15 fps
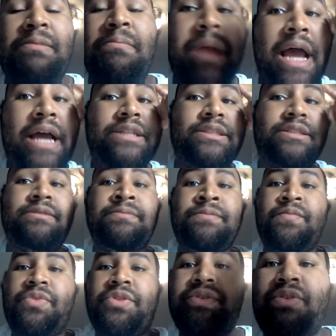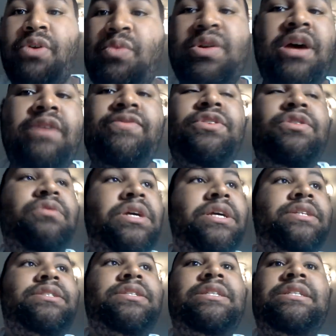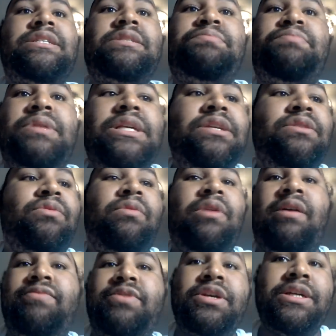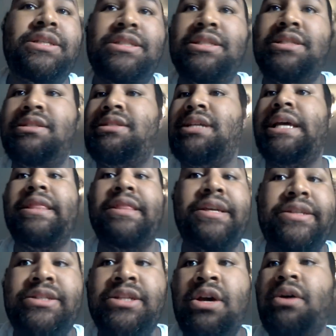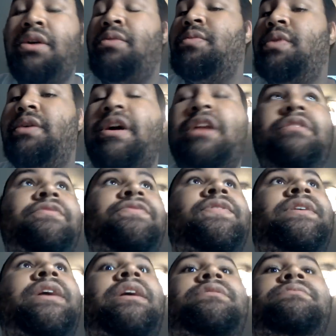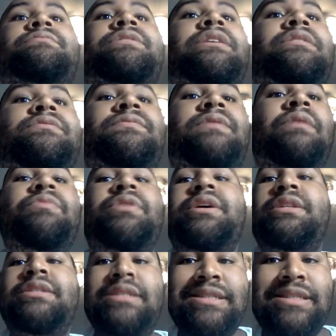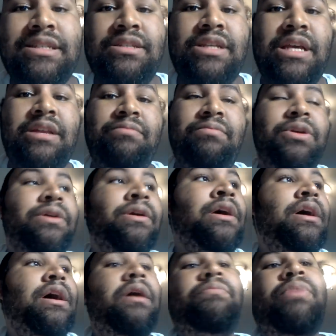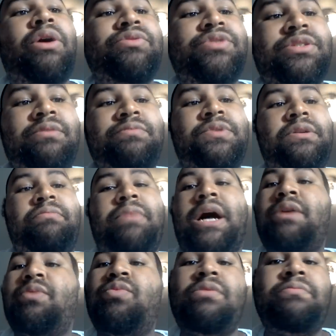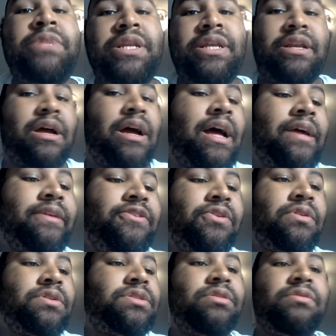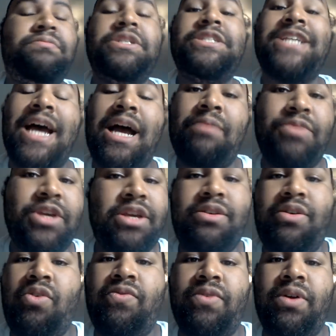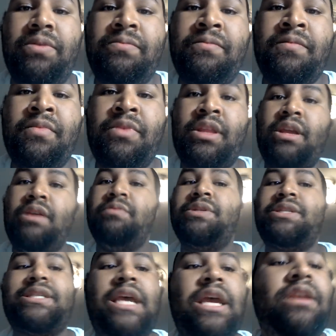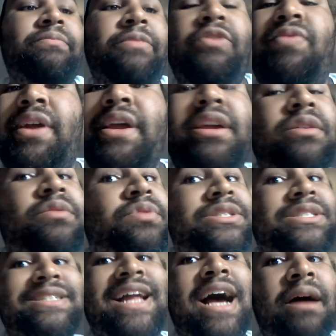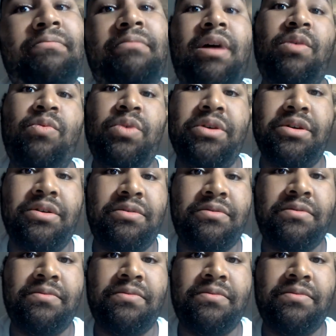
Imagine, you know, whenever you hear Jesus pleading, or whenever you hear Jesus say this, I never forgot sometimes when I would hear Jesus say to me about something, about a woman that I, it took me time to get over. He was saying to me, Ray, it was not my will.